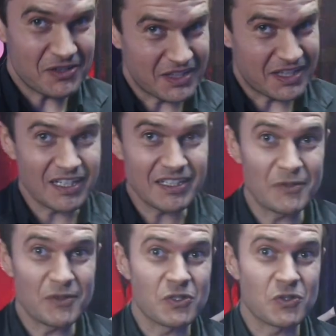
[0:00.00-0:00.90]
to the cut
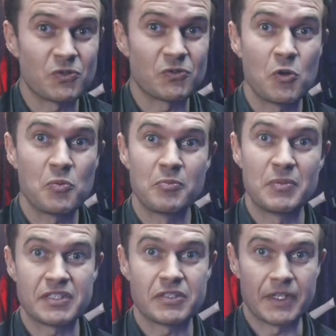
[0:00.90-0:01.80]
and restored rope
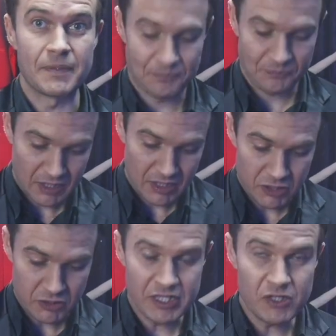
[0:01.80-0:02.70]
mystery.
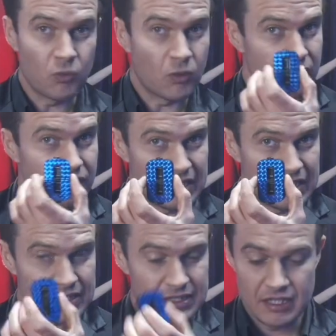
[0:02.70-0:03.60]
You need one of
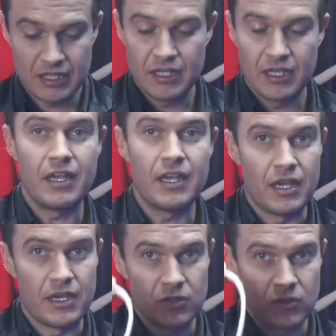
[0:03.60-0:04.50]
these
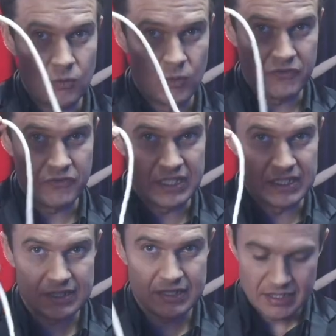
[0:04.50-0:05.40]
and one of
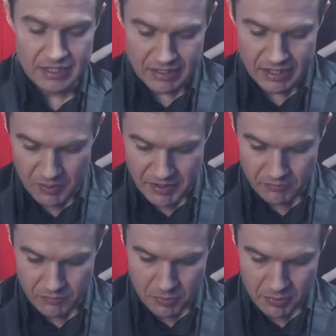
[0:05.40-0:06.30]
these. Now when the
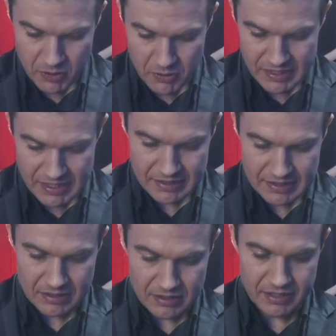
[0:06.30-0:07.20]
rope goes
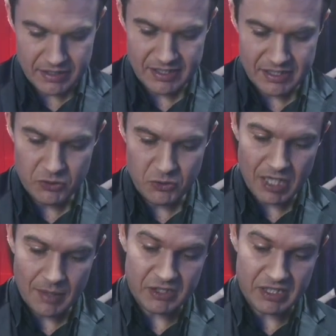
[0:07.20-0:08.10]
inside, these two
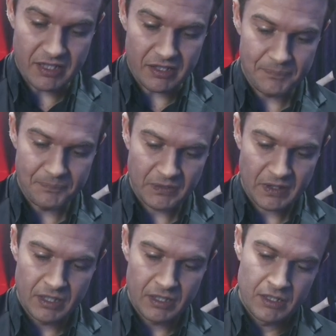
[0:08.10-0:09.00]
come together
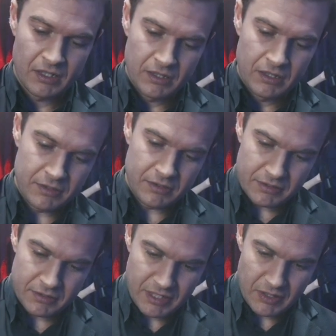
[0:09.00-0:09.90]

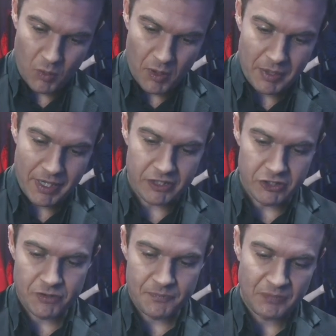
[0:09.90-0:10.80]
in one
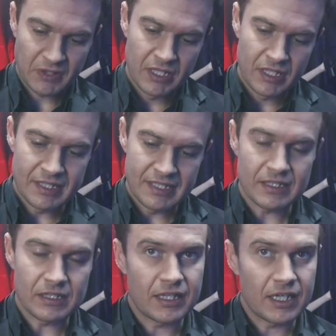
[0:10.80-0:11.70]
package. This
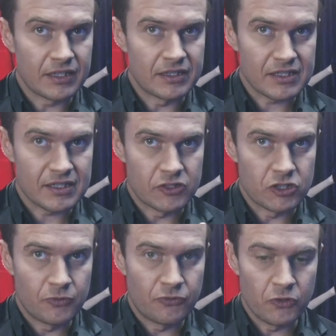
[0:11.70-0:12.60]
little cutter does the
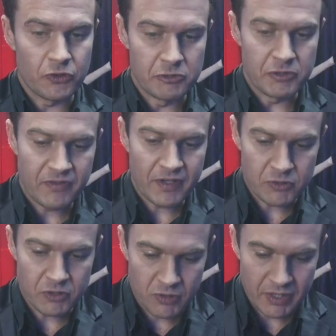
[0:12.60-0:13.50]
job for you. If I
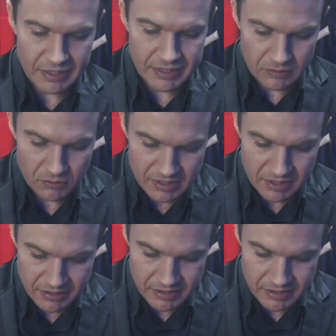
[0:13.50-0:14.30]
do it quickly, it looks like